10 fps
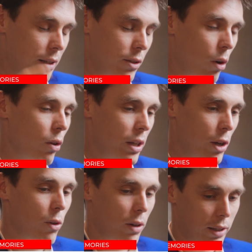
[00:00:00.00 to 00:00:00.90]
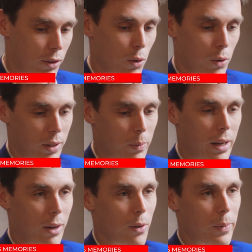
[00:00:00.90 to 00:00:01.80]
it's the only goal I score in
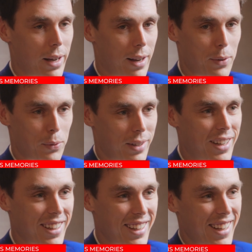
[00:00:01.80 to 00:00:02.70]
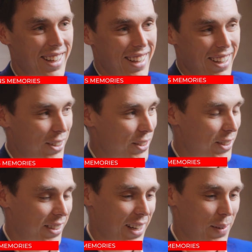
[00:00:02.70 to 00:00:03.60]
all my life.
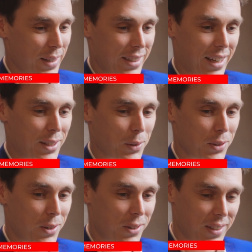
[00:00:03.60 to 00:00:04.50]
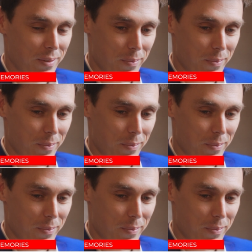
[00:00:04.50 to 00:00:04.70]
Other time I don't score.